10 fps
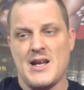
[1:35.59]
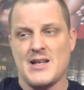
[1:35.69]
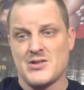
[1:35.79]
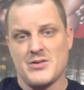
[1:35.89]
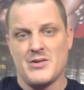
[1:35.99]
The
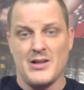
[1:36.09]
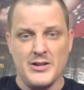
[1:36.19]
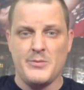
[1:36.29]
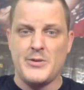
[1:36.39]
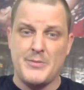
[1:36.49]
answer, a
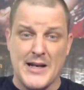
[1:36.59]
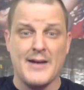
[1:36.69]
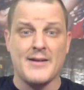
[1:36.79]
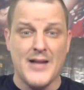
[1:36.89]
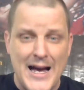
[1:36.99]
little bit, but
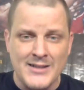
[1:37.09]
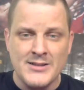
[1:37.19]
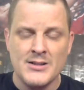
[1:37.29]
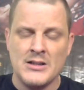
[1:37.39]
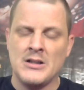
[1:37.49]
not a lot.